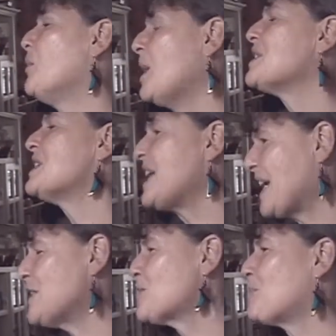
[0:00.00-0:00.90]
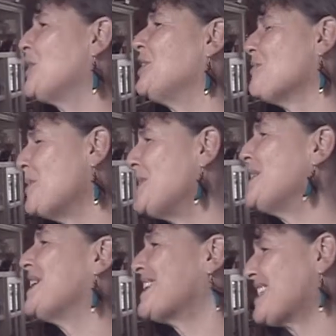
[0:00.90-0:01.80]
We had a nice spring, a
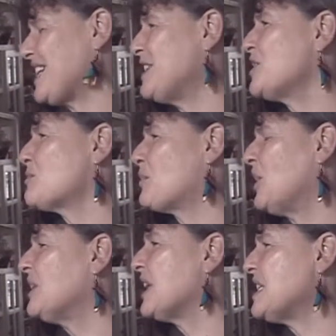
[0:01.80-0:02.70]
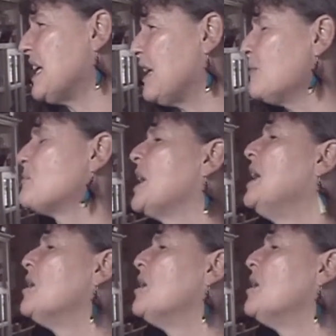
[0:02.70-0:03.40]
windy and sunny spring that helped,